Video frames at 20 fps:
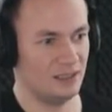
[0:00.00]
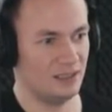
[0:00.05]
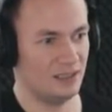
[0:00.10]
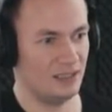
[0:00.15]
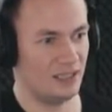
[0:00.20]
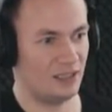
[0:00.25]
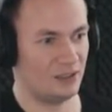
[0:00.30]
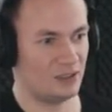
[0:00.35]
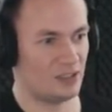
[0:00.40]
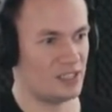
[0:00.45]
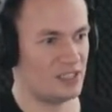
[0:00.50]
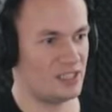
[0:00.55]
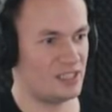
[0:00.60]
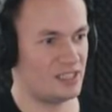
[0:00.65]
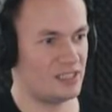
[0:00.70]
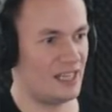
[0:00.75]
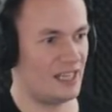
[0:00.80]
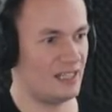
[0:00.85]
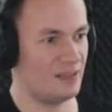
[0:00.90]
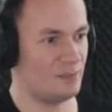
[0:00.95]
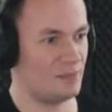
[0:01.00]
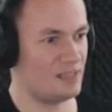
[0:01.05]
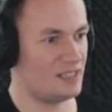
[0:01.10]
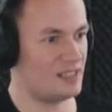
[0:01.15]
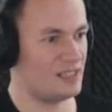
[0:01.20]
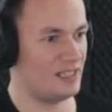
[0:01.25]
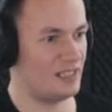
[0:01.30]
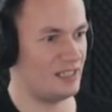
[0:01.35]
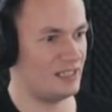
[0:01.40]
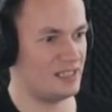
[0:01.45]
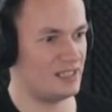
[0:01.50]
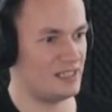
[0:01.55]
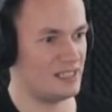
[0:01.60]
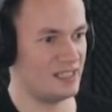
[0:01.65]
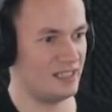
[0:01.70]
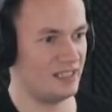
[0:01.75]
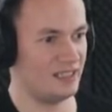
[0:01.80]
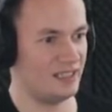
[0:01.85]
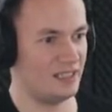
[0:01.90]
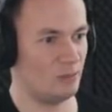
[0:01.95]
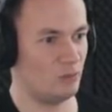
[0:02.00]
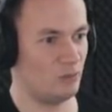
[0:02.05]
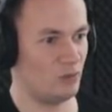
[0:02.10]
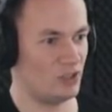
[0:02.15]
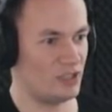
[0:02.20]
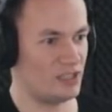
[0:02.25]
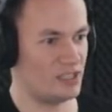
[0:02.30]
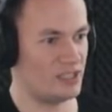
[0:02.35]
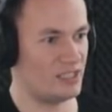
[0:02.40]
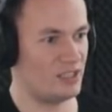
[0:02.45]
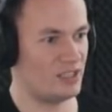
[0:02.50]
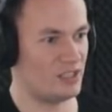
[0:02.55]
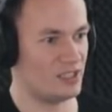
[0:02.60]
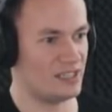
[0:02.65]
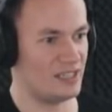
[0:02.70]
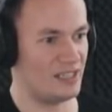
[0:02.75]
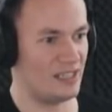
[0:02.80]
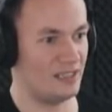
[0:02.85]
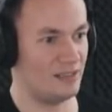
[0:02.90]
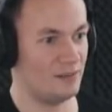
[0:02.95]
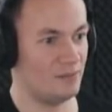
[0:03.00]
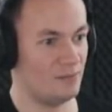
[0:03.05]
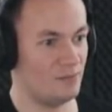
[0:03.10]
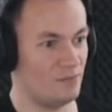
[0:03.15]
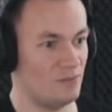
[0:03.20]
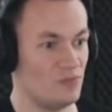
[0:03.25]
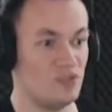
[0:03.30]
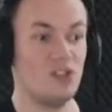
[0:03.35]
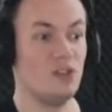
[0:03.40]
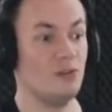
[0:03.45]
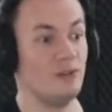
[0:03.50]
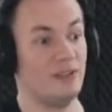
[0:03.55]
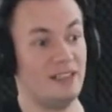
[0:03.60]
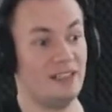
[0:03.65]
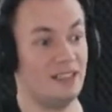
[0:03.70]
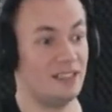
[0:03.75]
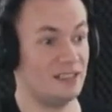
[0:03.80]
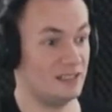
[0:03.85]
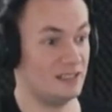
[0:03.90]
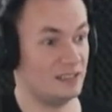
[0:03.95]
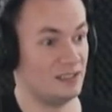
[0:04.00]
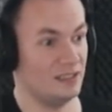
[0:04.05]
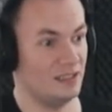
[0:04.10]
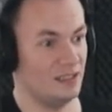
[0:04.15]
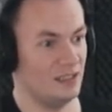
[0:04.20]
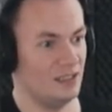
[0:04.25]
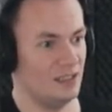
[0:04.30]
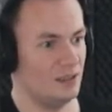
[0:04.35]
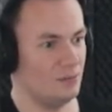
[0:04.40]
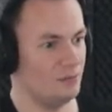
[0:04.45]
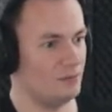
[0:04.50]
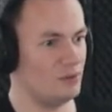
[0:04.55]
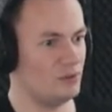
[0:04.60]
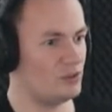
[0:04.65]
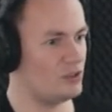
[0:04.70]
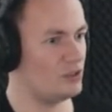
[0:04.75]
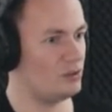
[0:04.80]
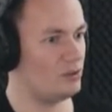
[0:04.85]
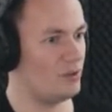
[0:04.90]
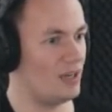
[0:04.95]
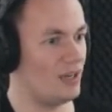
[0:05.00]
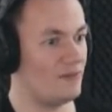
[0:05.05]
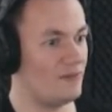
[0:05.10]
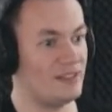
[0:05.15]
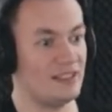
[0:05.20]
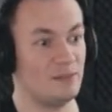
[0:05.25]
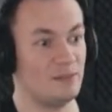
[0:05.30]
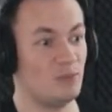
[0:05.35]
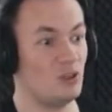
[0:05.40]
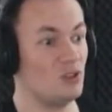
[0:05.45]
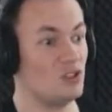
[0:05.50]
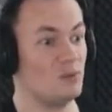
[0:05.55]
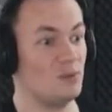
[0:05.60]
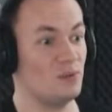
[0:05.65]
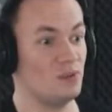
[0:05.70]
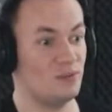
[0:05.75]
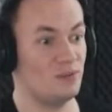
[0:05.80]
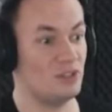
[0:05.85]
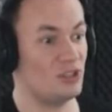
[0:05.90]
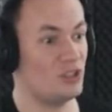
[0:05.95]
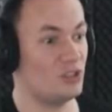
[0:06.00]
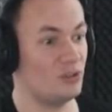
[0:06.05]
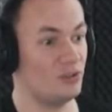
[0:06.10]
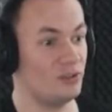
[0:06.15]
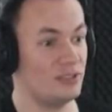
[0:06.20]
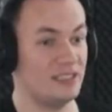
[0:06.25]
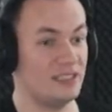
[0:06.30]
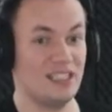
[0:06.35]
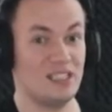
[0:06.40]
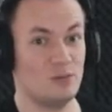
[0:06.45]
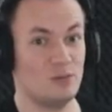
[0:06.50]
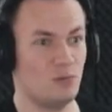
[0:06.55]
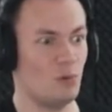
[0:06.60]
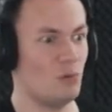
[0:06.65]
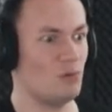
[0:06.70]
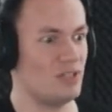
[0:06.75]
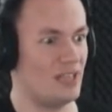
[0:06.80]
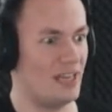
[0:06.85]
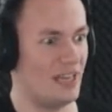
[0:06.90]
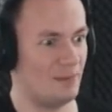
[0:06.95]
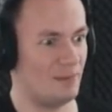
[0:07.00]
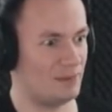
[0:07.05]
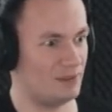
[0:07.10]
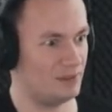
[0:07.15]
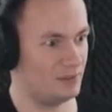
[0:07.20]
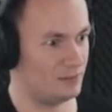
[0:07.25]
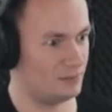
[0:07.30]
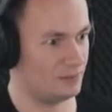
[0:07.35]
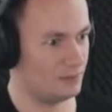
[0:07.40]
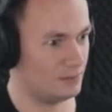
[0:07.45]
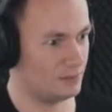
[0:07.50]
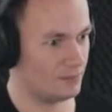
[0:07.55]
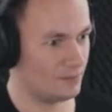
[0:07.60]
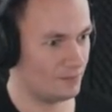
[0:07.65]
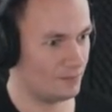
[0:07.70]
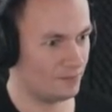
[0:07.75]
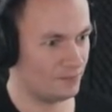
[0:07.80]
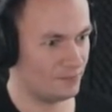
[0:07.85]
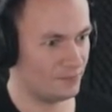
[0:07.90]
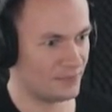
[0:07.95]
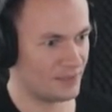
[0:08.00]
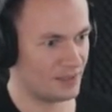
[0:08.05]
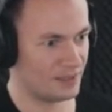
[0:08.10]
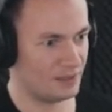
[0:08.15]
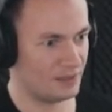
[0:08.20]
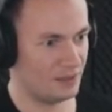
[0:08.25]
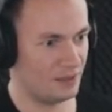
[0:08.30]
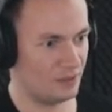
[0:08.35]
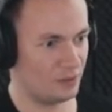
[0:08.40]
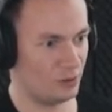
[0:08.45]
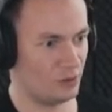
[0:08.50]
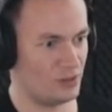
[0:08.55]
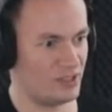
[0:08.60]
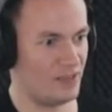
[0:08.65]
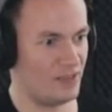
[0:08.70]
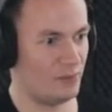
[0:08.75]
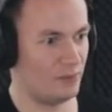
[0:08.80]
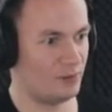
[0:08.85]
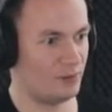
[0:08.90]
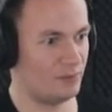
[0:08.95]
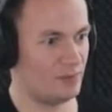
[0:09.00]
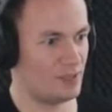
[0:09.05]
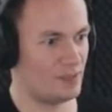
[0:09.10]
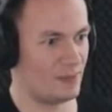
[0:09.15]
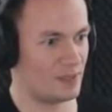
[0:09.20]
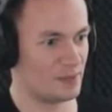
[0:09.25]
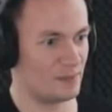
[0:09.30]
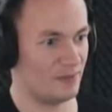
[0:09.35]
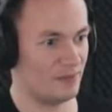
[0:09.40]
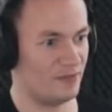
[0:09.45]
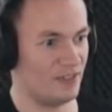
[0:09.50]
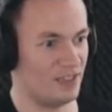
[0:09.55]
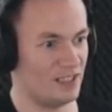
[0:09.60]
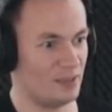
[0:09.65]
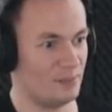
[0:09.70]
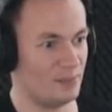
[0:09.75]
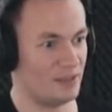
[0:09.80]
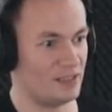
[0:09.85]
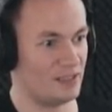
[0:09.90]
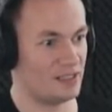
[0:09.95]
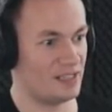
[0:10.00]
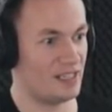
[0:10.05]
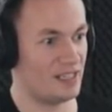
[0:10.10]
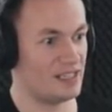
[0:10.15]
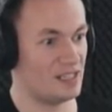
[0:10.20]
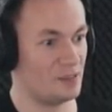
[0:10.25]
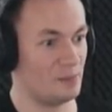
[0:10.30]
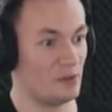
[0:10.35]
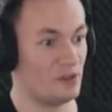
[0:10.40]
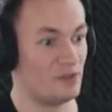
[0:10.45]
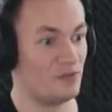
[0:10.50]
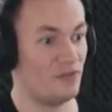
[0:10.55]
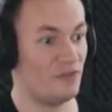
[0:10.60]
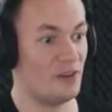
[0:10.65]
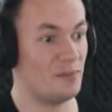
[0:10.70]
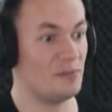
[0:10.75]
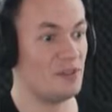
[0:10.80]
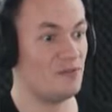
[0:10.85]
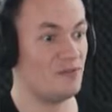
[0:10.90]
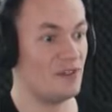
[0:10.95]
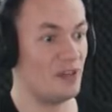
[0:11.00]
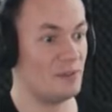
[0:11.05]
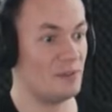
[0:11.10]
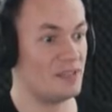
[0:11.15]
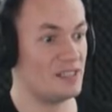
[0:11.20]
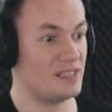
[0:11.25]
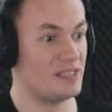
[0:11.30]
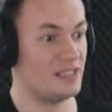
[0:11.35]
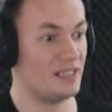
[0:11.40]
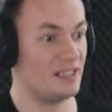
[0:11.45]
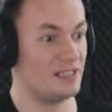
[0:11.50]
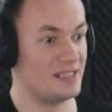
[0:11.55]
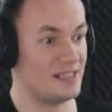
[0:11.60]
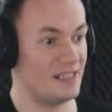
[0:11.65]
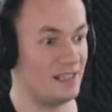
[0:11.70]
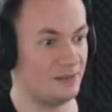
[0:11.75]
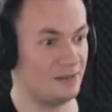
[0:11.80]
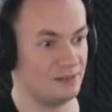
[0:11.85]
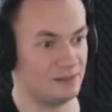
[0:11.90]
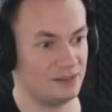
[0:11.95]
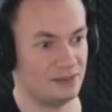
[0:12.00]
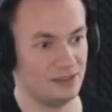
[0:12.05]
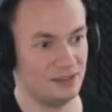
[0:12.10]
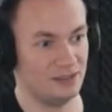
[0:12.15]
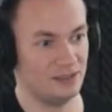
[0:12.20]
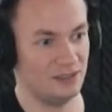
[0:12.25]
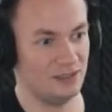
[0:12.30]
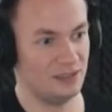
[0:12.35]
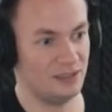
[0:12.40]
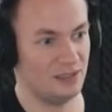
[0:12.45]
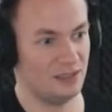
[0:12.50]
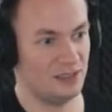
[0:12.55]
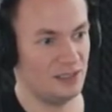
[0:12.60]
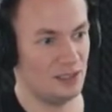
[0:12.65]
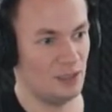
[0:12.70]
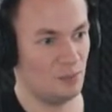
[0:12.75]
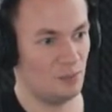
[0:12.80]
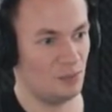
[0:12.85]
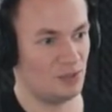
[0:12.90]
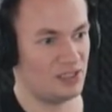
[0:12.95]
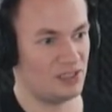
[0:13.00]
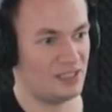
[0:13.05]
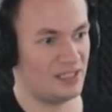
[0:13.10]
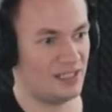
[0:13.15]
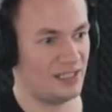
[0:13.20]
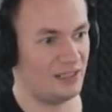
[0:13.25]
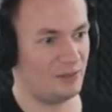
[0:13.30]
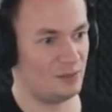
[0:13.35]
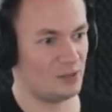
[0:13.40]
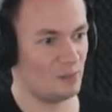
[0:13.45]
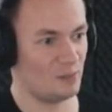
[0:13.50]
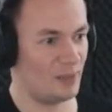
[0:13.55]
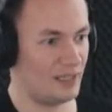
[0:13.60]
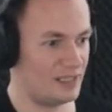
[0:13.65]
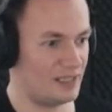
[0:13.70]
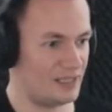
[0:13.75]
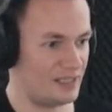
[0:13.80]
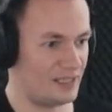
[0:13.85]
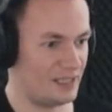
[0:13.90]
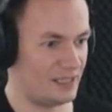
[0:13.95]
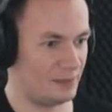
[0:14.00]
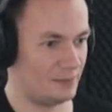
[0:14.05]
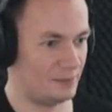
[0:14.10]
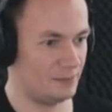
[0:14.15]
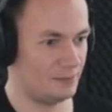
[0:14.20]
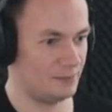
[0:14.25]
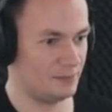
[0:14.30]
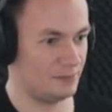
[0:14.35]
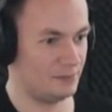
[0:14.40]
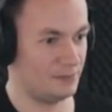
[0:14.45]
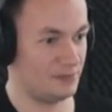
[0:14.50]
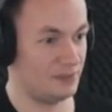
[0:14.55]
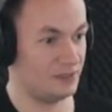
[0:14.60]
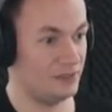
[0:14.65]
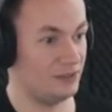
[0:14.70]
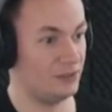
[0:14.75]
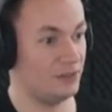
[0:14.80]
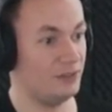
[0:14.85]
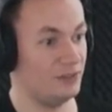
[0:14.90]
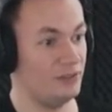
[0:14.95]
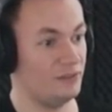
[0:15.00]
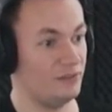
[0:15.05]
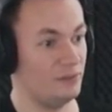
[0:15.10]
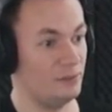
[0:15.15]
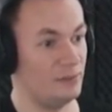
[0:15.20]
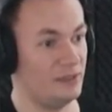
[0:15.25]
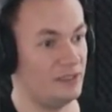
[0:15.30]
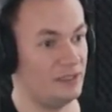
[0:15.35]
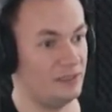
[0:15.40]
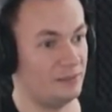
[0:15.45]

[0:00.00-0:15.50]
I just stand beside and silently watch as teachers say, sorry, and we'll do everything possible to ensure that this won't happen. Of course, everyone respects my father because he is the most famous pharmacist in our town. But today was a bad day. Not only for me.